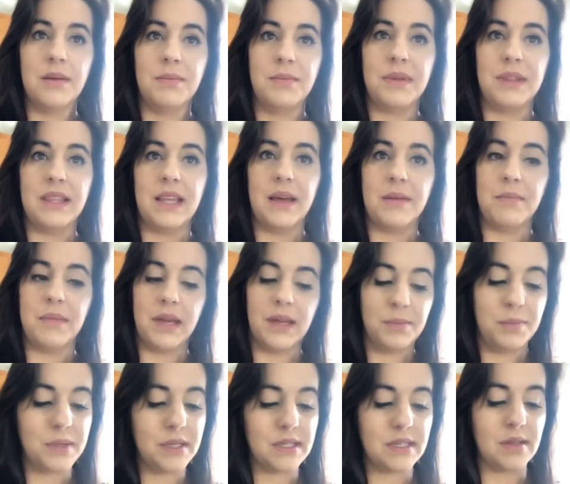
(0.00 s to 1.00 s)
But that
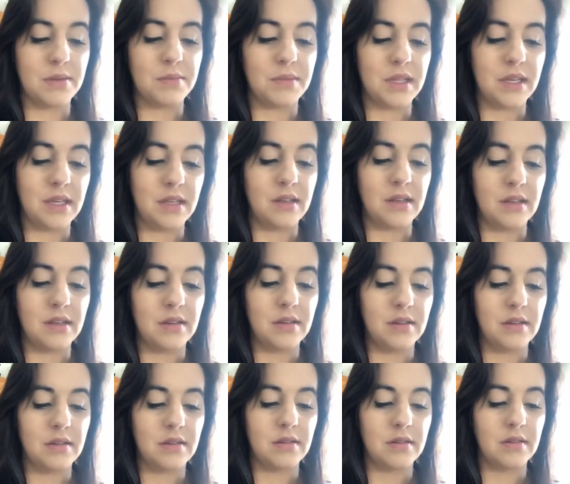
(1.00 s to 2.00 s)
might be something
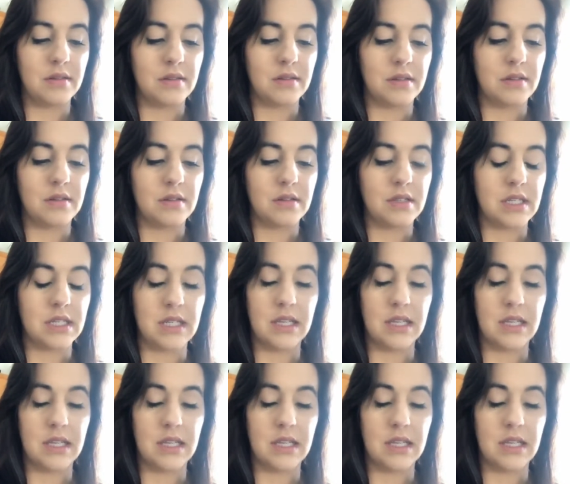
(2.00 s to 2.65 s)
to